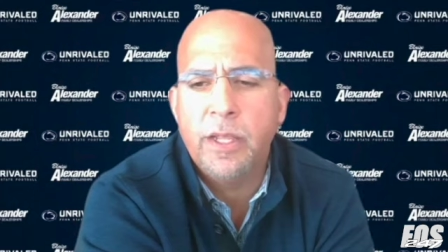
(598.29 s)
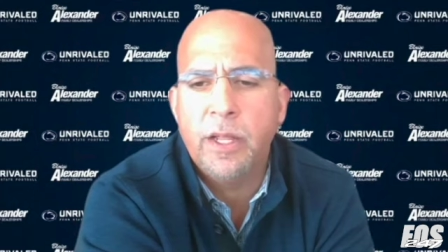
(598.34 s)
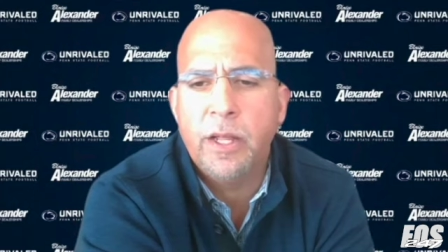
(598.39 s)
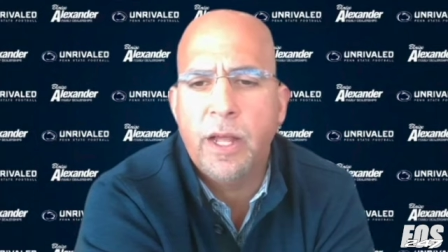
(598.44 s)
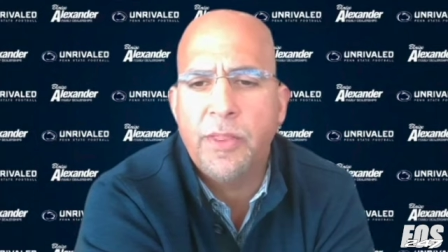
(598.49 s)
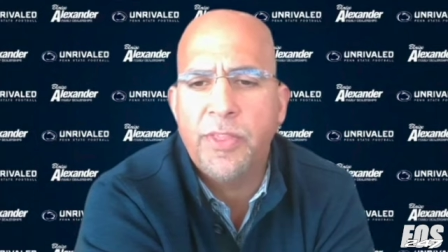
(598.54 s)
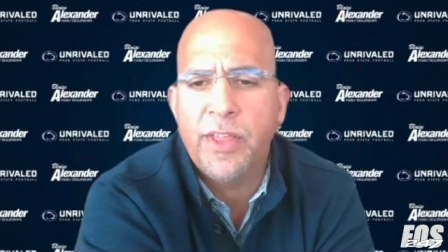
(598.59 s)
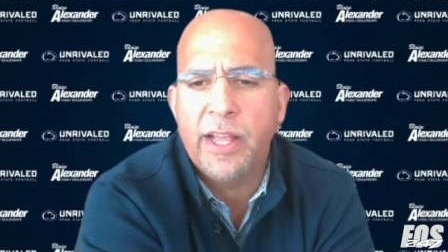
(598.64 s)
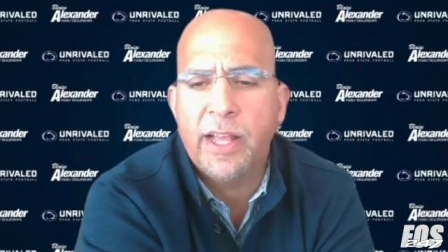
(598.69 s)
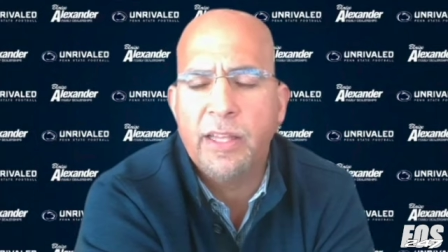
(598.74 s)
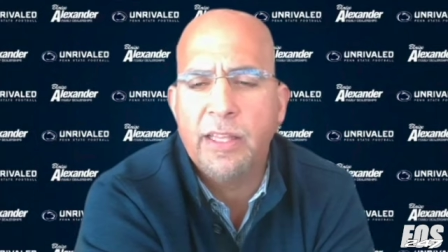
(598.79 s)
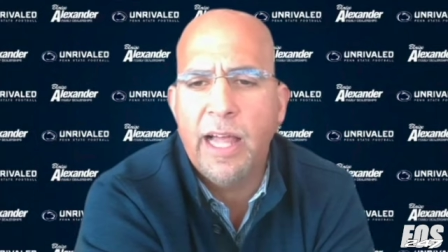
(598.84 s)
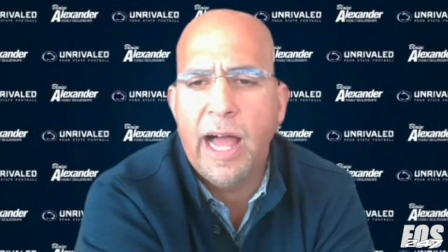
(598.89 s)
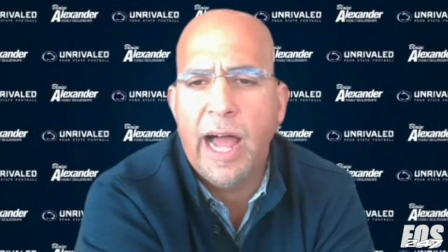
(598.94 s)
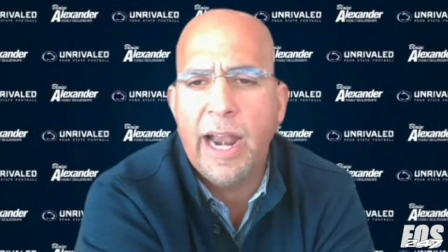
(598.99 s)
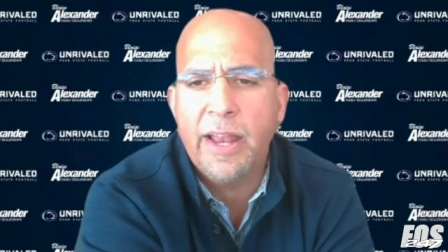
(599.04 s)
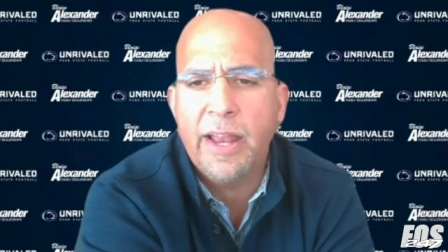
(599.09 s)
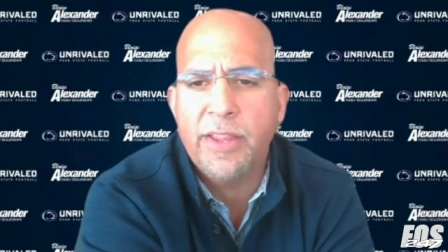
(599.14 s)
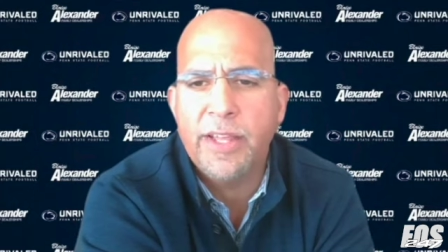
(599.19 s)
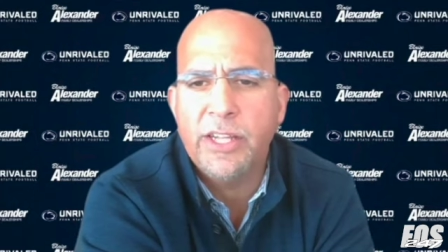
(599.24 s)
I think a
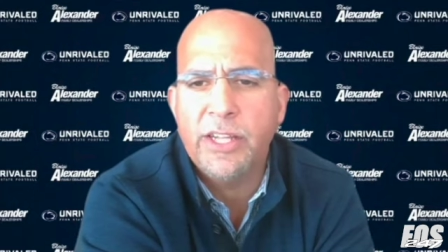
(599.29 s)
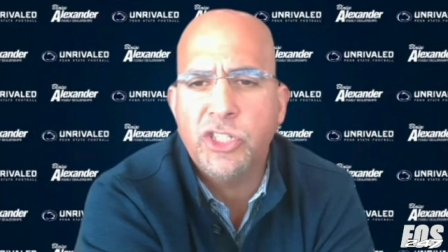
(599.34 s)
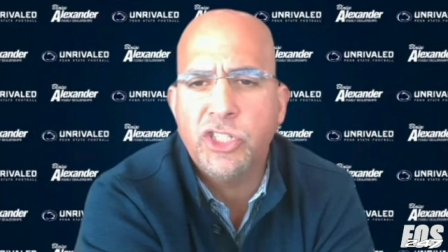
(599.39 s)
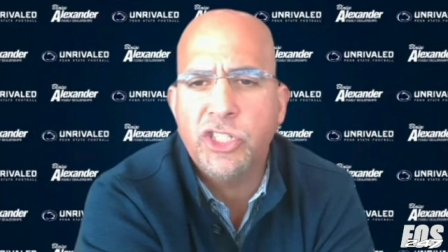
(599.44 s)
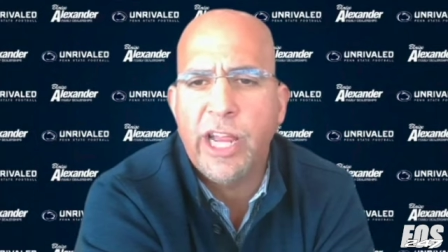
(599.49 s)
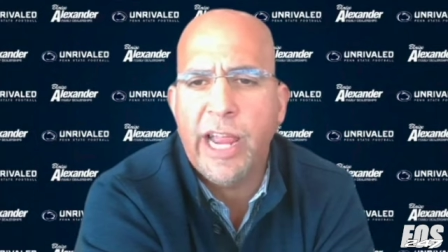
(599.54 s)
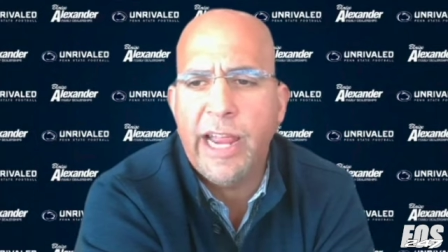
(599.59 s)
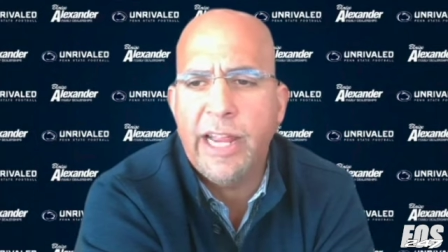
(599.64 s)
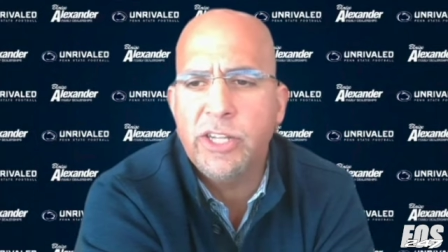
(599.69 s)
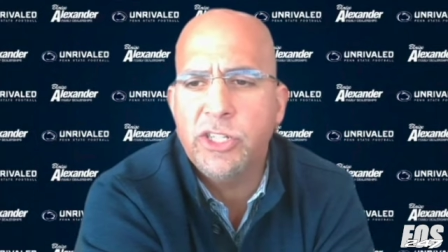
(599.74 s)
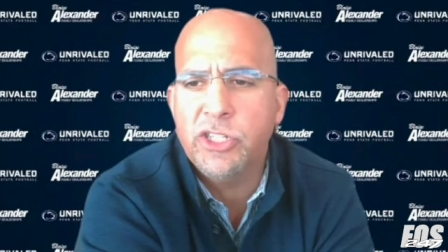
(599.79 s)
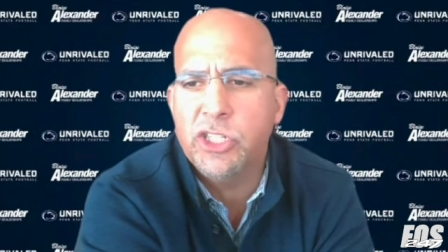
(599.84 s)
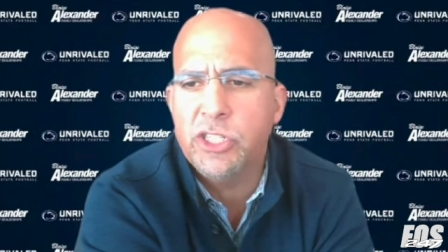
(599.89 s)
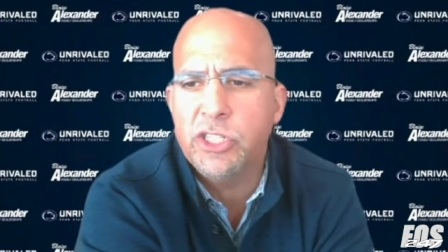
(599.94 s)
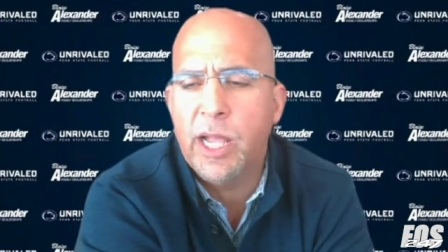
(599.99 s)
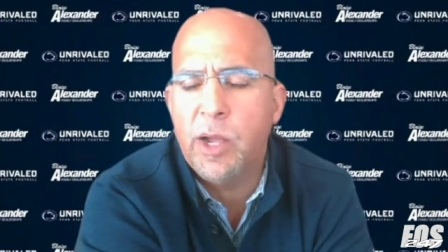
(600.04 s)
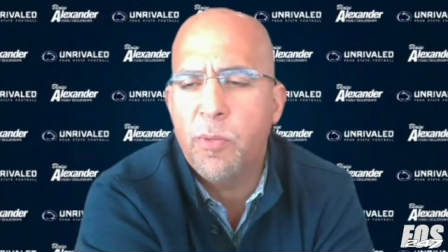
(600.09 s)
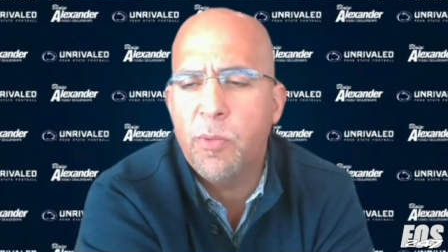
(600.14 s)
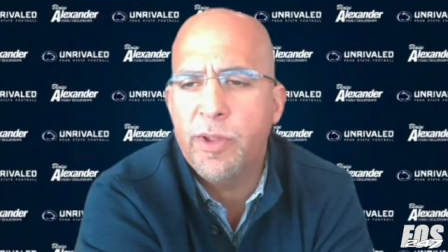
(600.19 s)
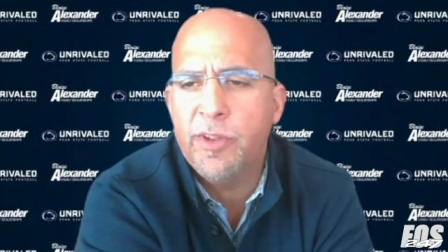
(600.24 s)
lot of these changes
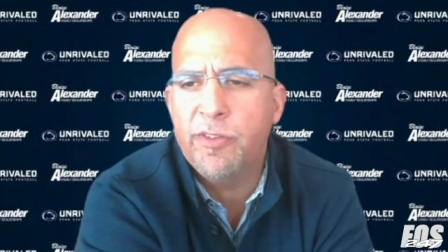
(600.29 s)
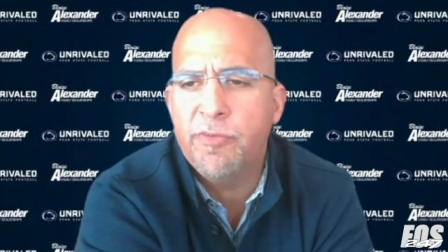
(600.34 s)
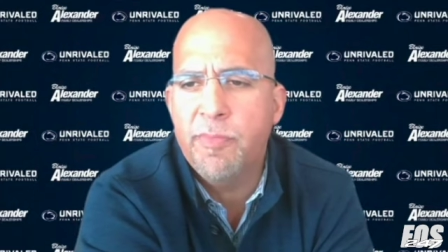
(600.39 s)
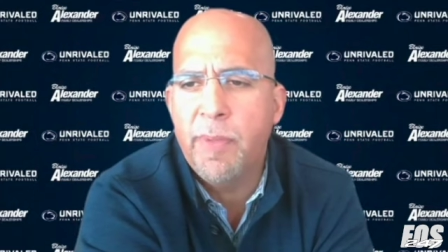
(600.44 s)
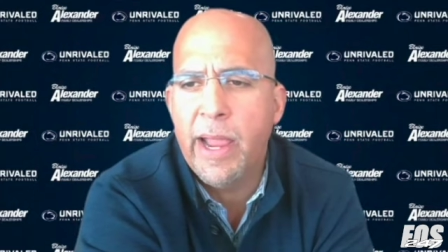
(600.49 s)
that we've